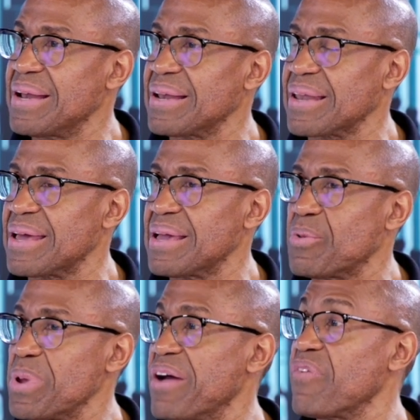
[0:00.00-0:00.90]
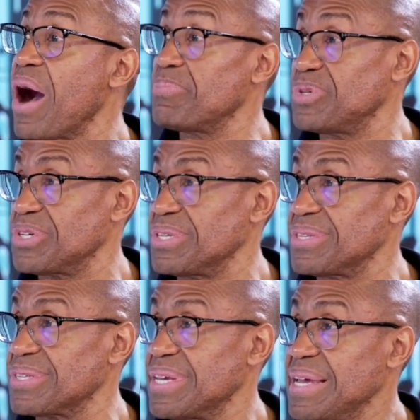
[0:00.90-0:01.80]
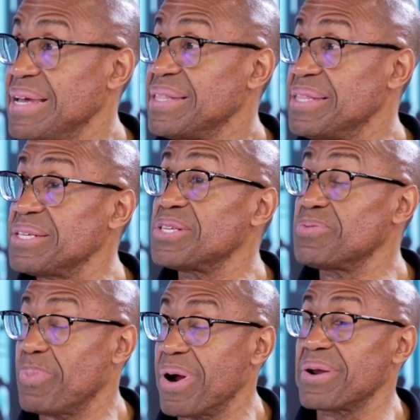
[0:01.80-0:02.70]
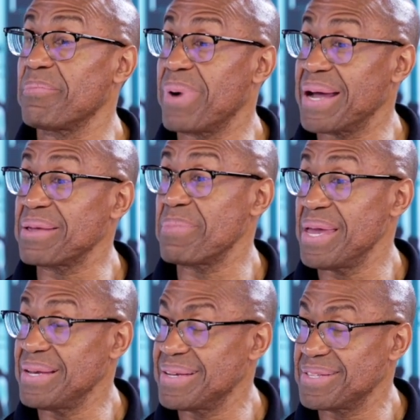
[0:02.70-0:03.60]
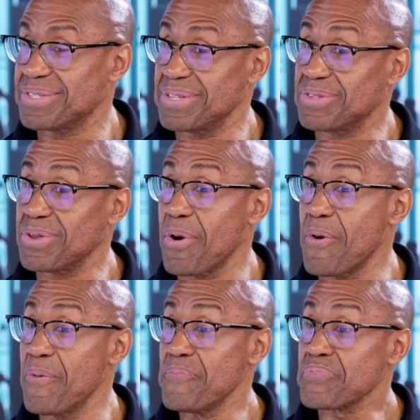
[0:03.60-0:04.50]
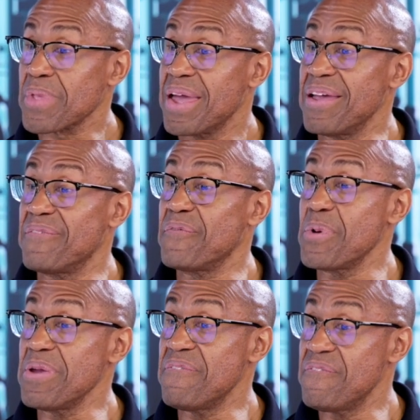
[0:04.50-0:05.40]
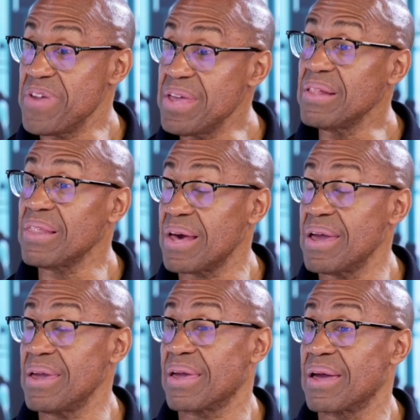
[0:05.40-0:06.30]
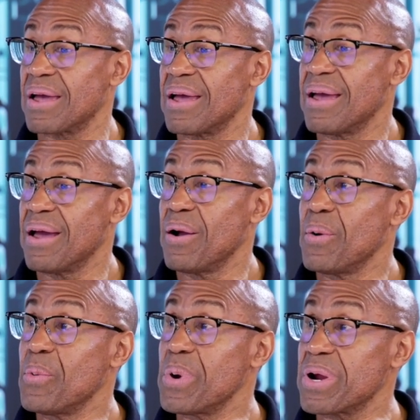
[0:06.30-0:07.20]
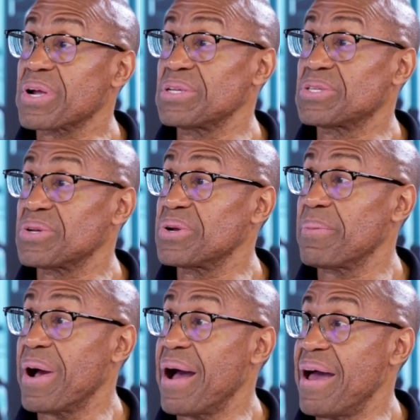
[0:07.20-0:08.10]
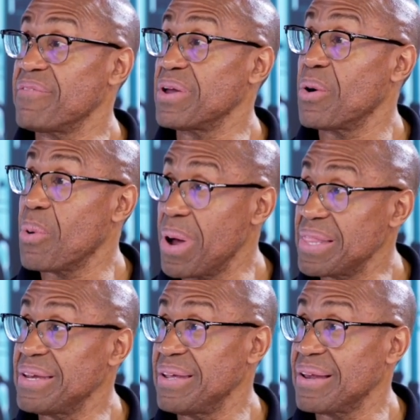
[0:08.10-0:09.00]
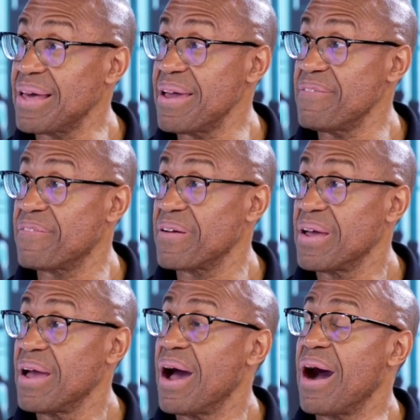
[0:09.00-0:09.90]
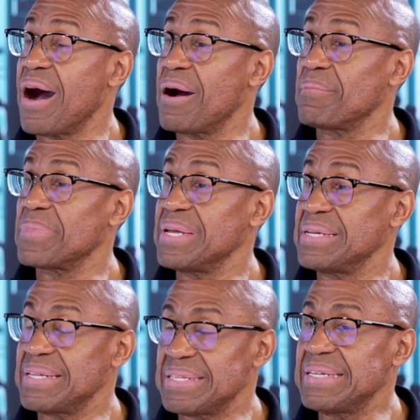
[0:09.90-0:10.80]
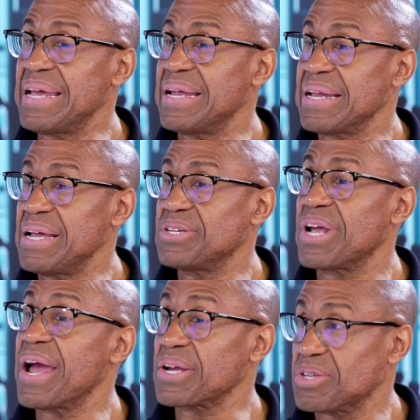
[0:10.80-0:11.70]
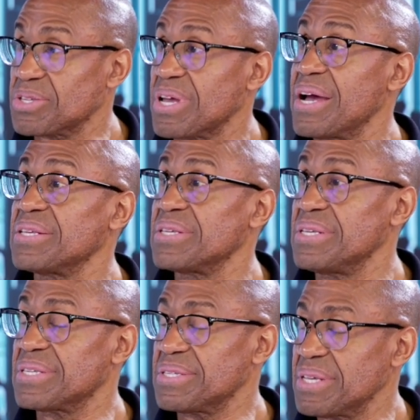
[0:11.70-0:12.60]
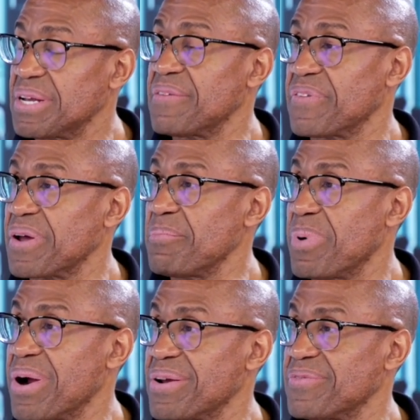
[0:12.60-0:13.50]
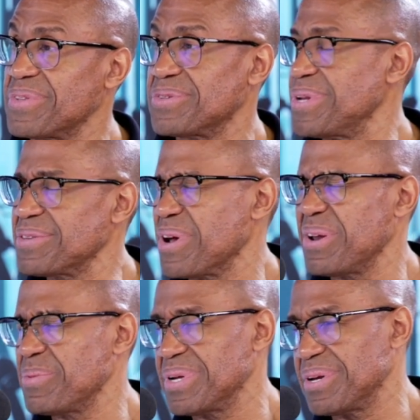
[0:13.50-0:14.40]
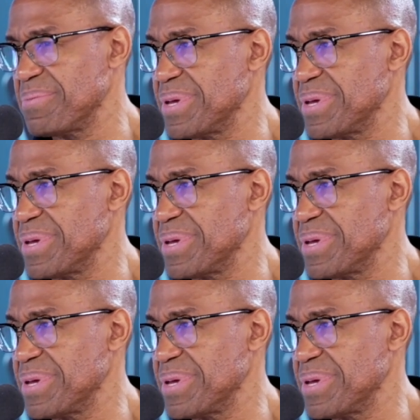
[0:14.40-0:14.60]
like we have options. This is part of body maintenance. And so if we feel like we're concerned about having quality of life, in this day and age, exercise is a significant part of it. So that's all I wanted to mention.